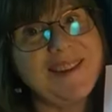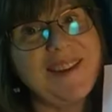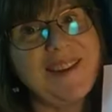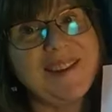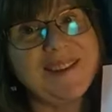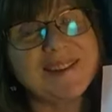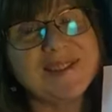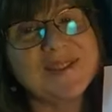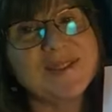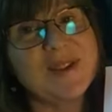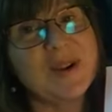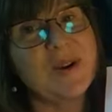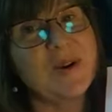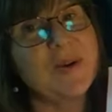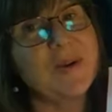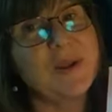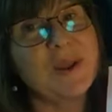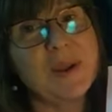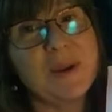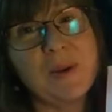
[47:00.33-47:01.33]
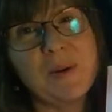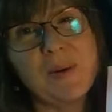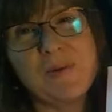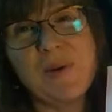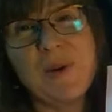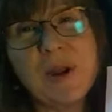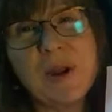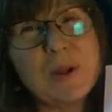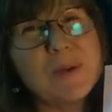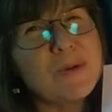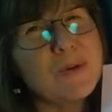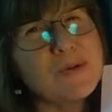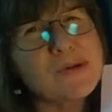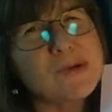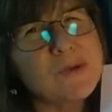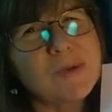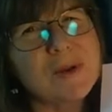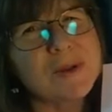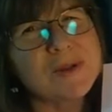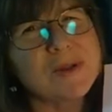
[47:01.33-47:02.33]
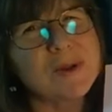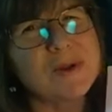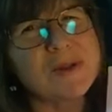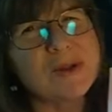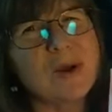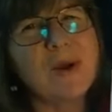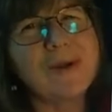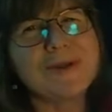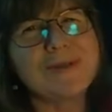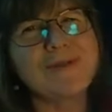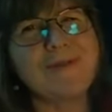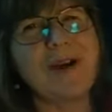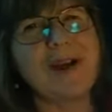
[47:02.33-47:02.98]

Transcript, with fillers: and so, you know, very unusual. So it's hard to